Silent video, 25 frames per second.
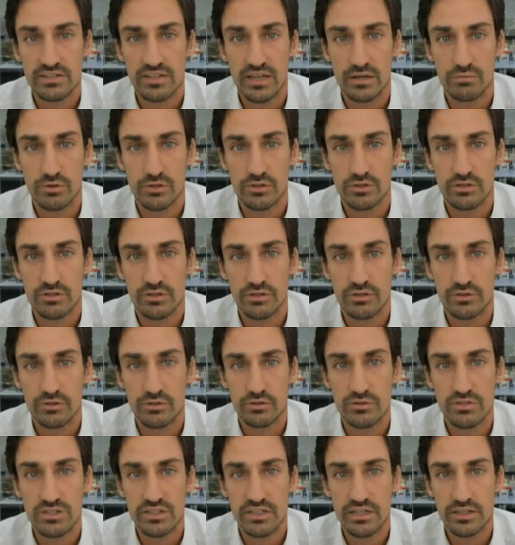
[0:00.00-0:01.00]
that would, you know,
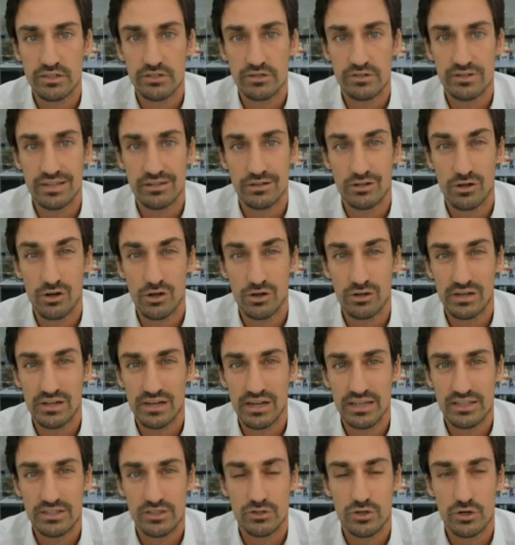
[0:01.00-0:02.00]
use the internet a lot
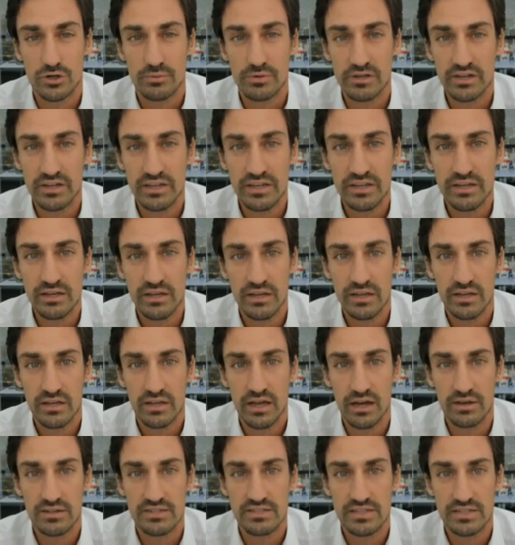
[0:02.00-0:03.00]
less normally,
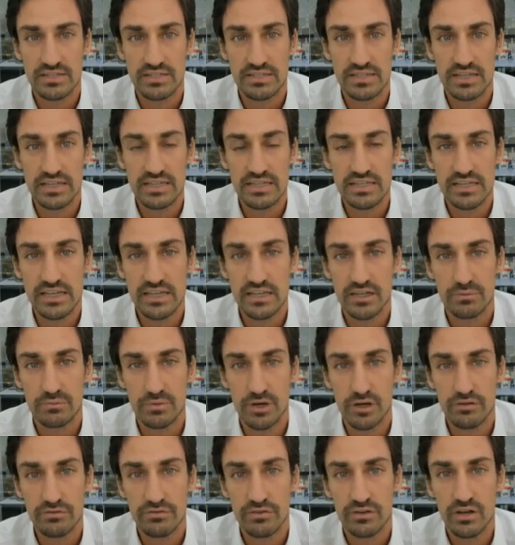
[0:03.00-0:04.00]
I'd say 60 and
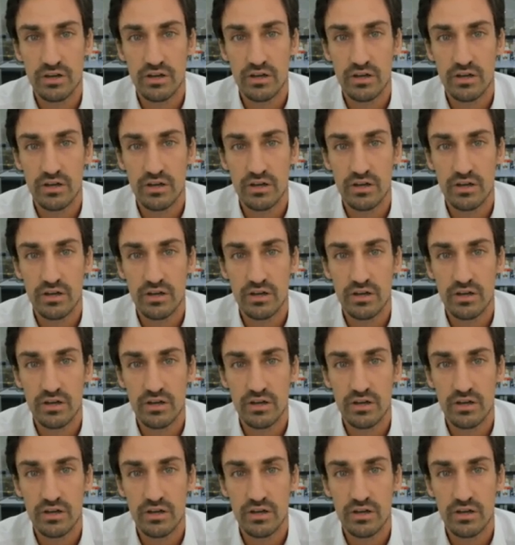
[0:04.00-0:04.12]
above,